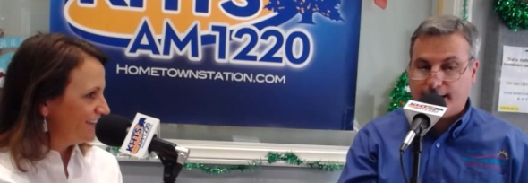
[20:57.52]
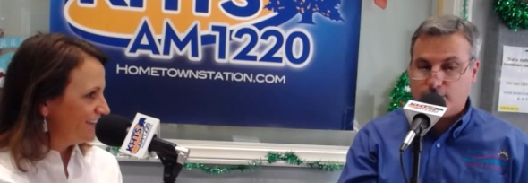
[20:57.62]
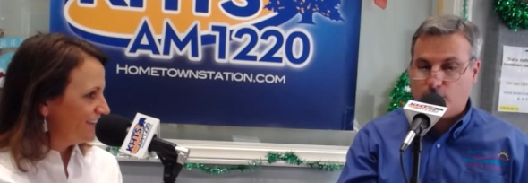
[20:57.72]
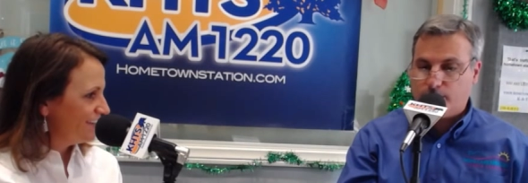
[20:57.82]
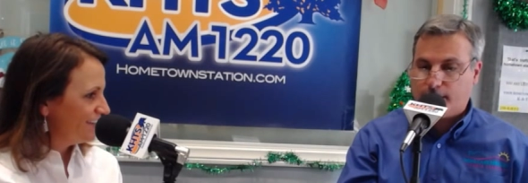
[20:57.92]
Speaker 1: Home
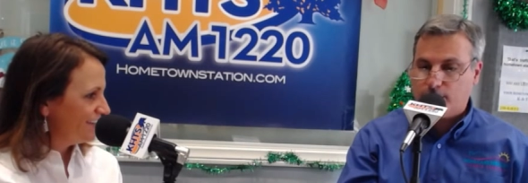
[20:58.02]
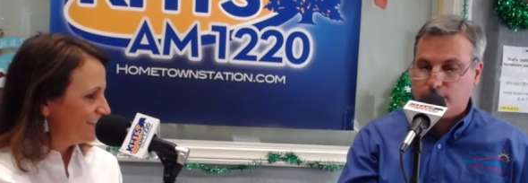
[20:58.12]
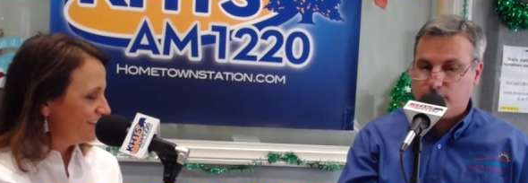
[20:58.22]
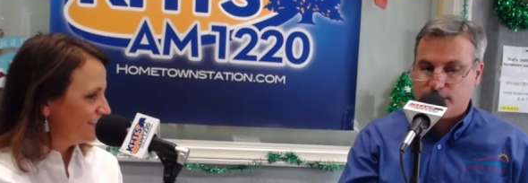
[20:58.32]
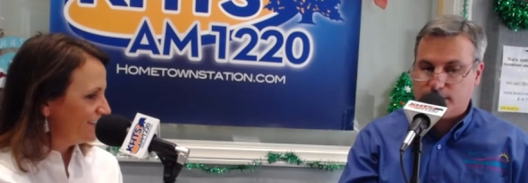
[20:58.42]
Care
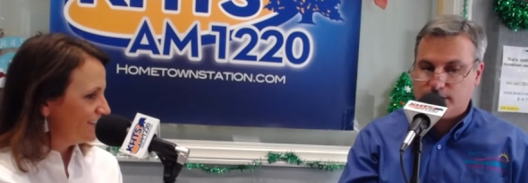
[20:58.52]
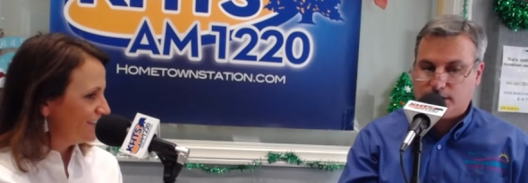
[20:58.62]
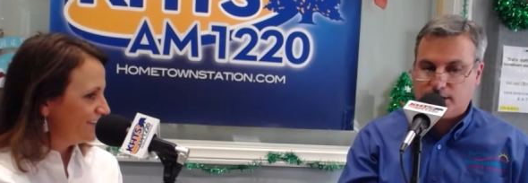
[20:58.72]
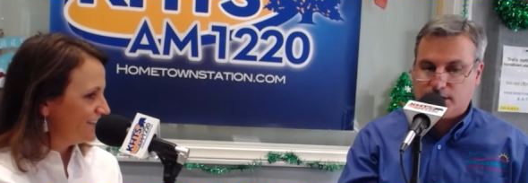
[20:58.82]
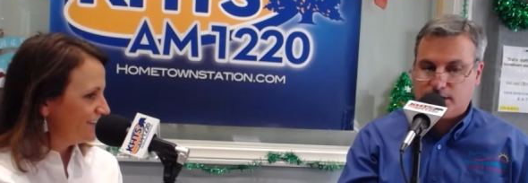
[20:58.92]
Services,
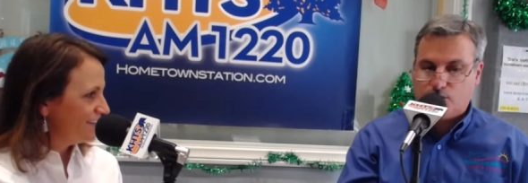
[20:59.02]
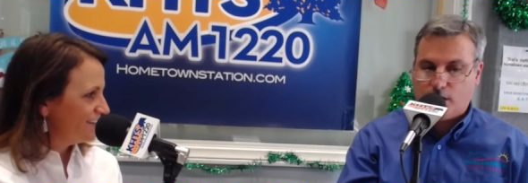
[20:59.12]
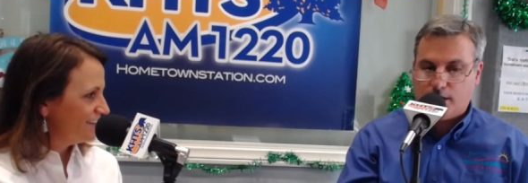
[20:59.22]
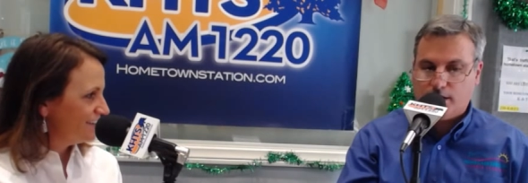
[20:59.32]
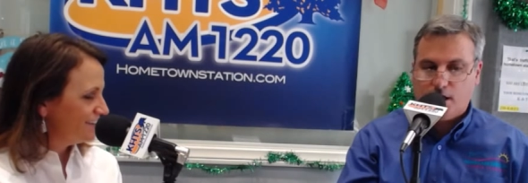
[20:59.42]

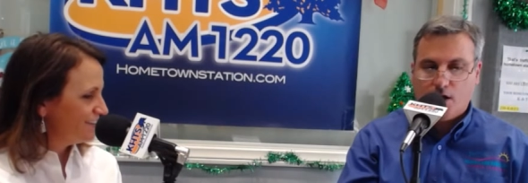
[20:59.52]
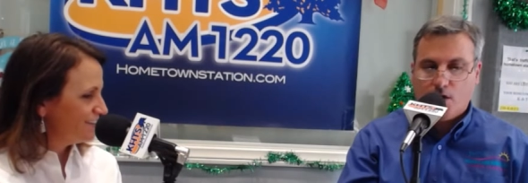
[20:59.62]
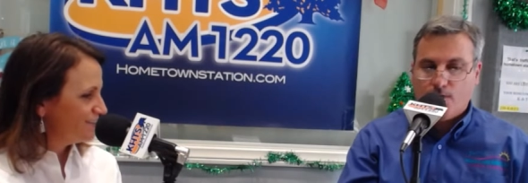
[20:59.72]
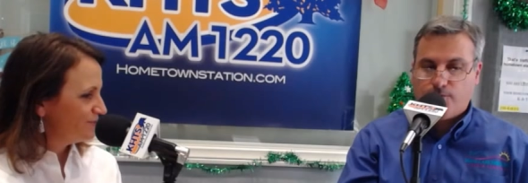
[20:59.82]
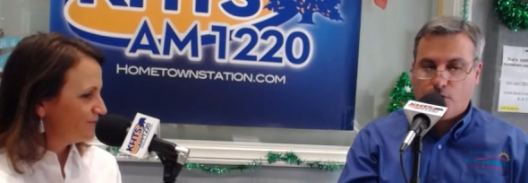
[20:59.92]

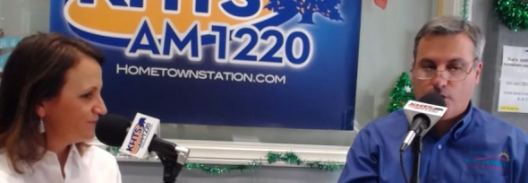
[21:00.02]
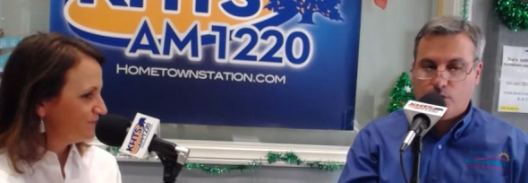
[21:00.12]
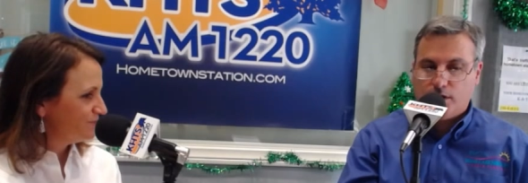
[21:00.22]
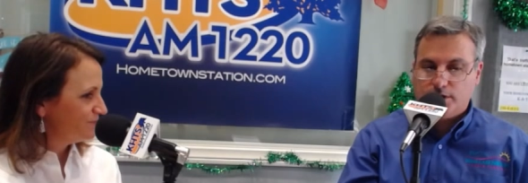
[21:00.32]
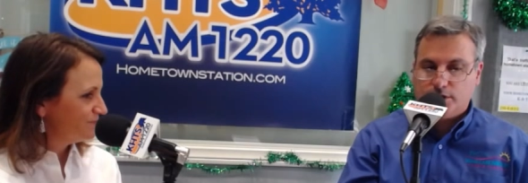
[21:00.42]

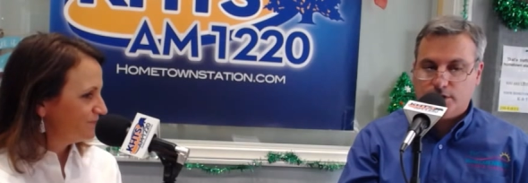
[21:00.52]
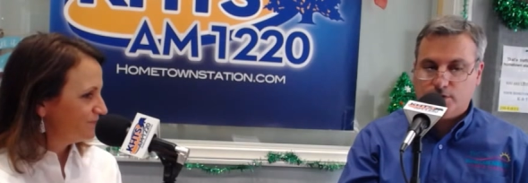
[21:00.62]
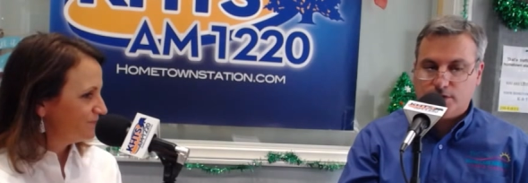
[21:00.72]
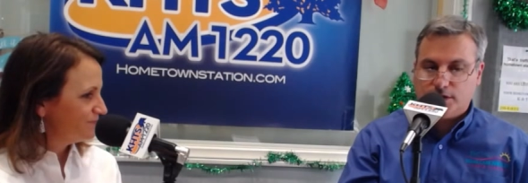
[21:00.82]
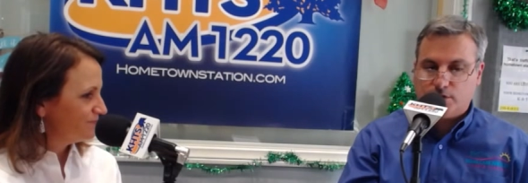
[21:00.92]

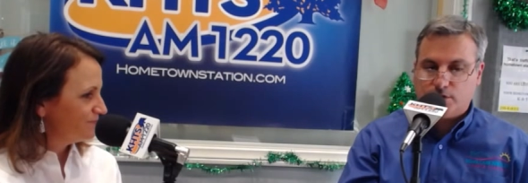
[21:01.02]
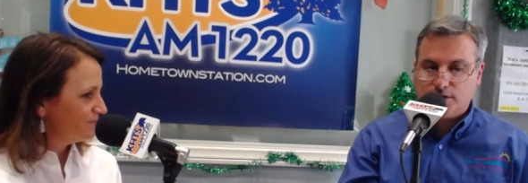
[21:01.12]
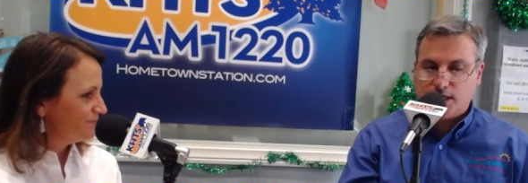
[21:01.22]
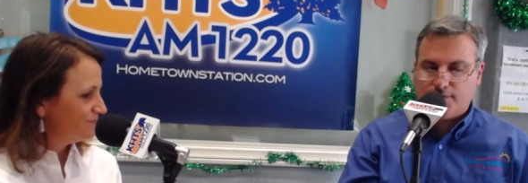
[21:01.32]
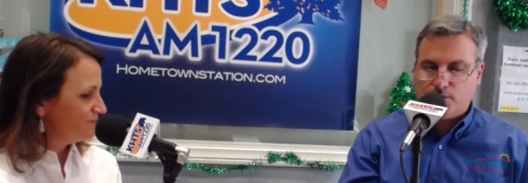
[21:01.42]

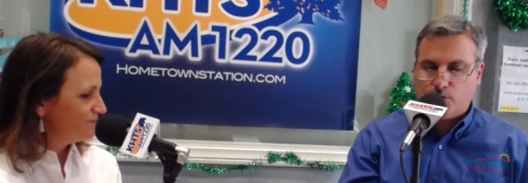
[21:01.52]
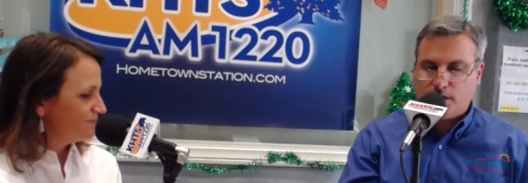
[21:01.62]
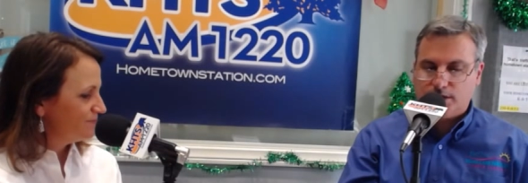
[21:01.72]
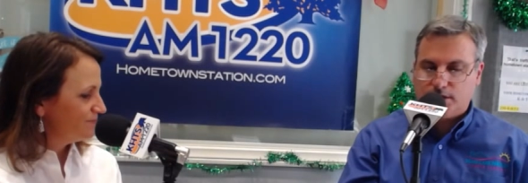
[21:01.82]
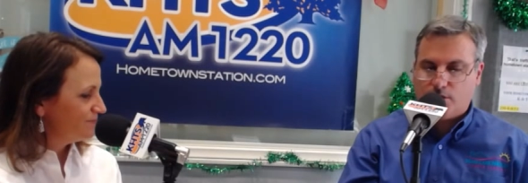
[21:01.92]

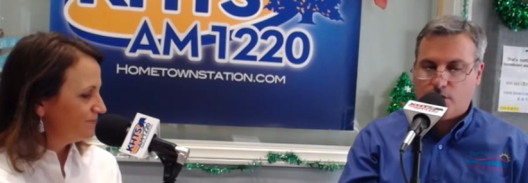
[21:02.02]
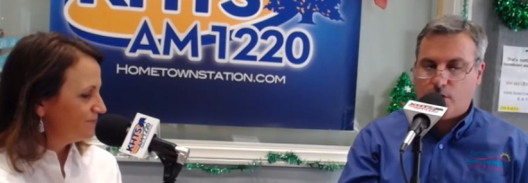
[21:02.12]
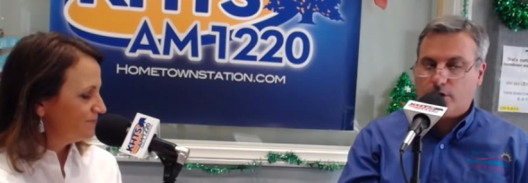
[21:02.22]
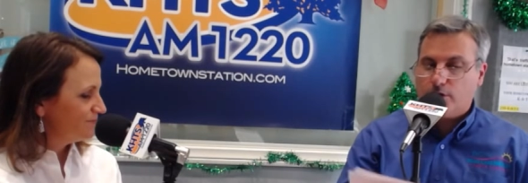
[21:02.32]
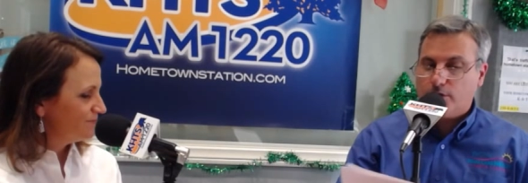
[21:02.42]
661-412-0710, or go
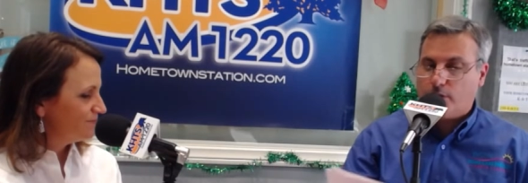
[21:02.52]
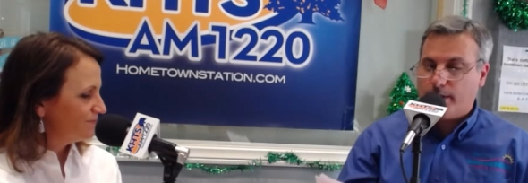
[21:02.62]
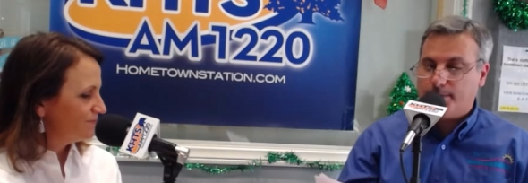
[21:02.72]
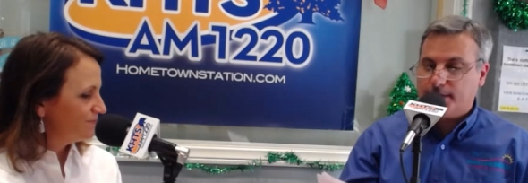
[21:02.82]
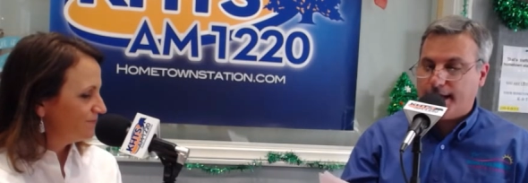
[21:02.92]
to our
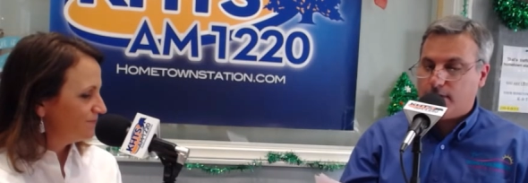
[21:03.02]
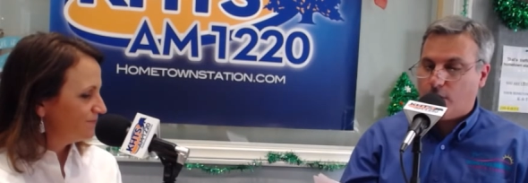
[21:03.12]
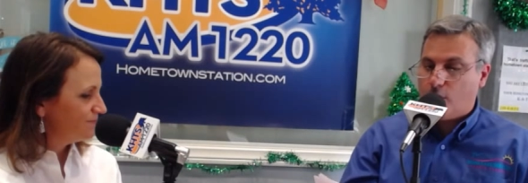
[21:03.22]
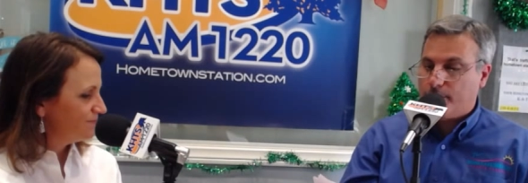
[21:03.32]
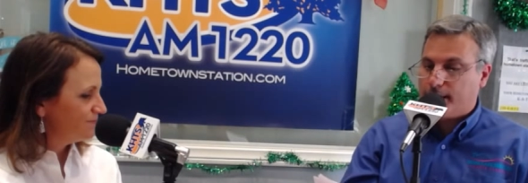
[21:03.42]
website,
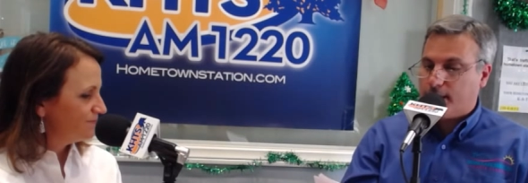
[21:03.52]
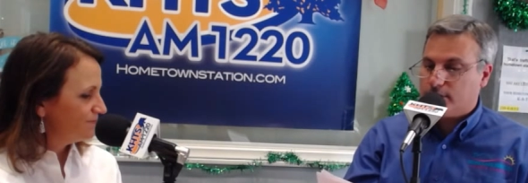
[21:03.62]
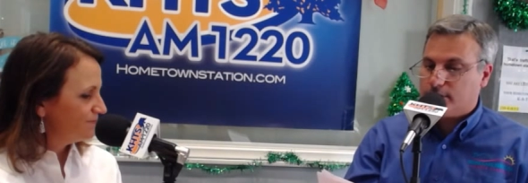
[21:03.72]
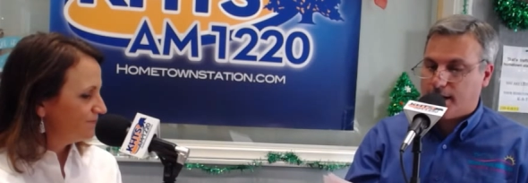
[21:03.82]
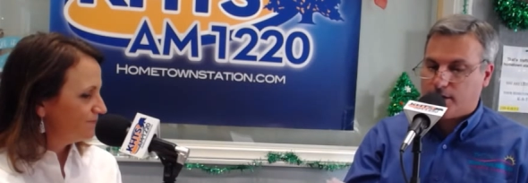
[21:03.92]

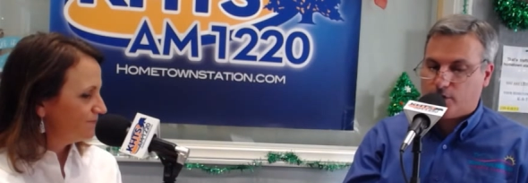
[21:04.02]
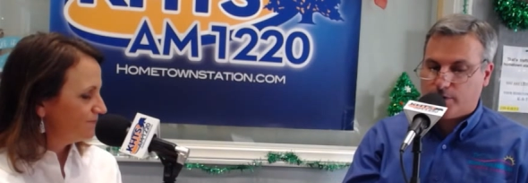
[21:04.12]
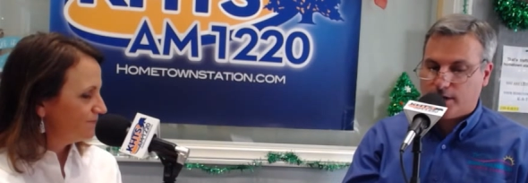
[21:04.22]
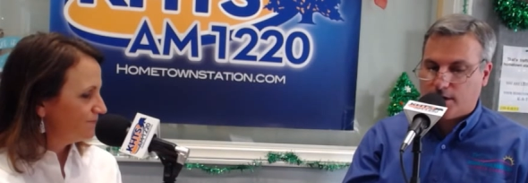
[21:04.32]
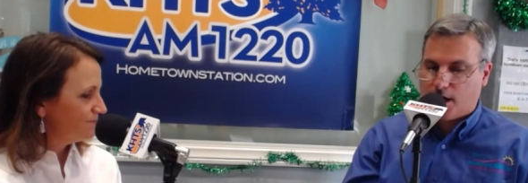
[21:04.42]

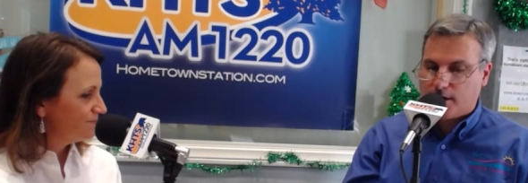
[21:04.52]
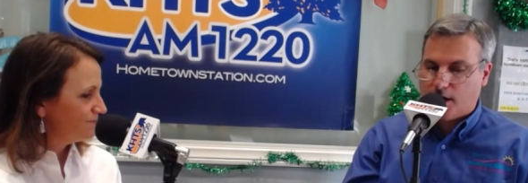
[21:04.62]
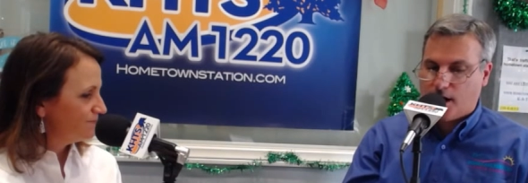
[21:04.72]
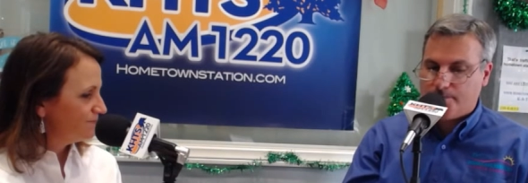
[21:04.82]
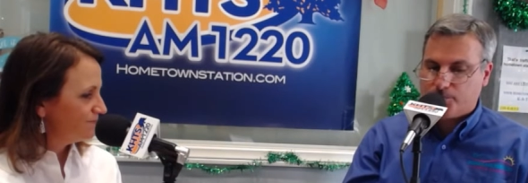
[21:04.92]
homecaresantaclarita.com.